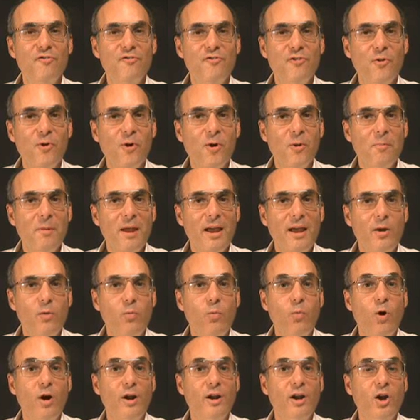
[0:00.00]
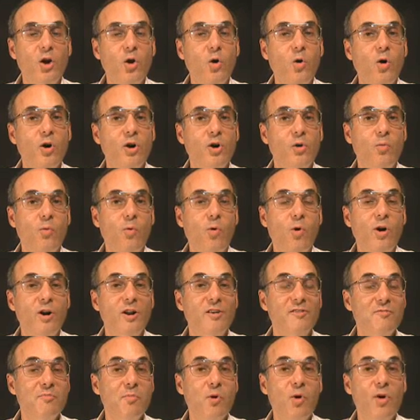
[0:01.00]
4 men won a court
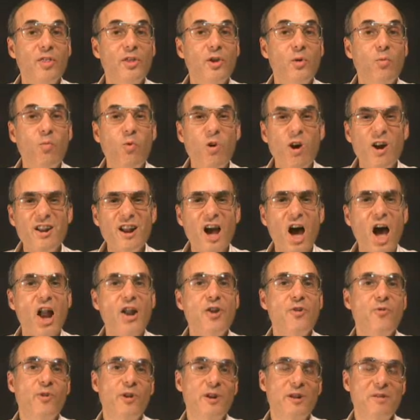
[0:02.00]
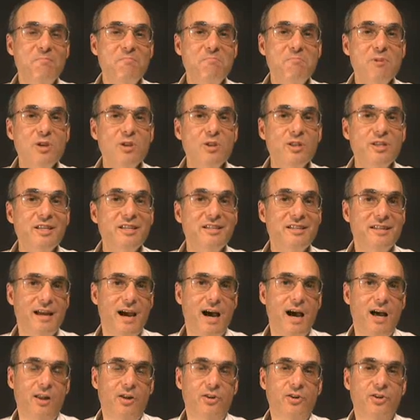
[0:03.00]
award of more than $100 million
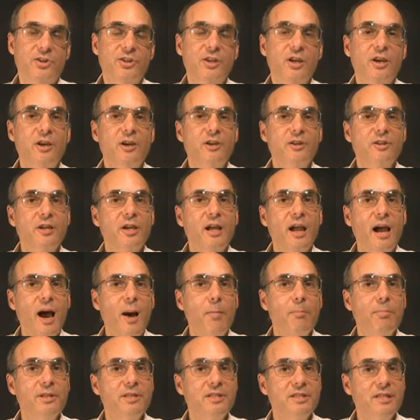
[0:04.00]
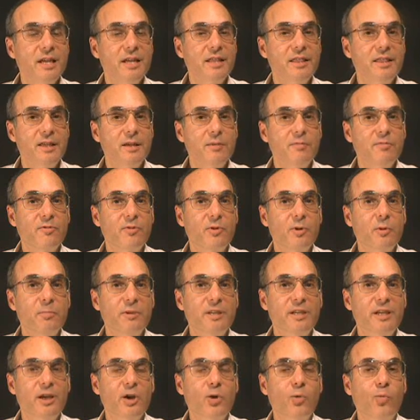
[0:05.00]
to compensate them for
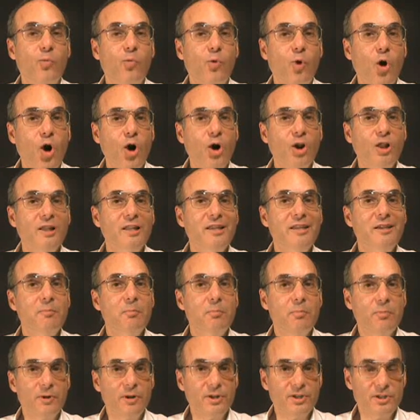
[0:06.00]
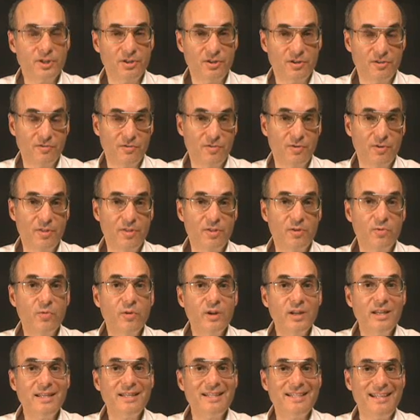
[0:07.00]
being wrongly imprisoned for
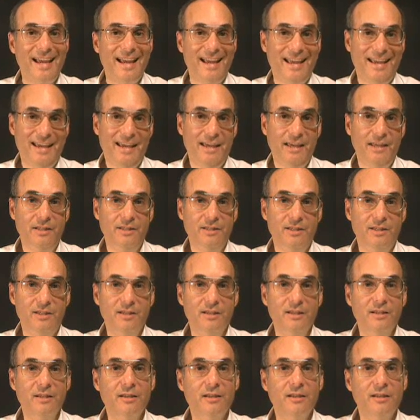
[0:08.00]
3 decades.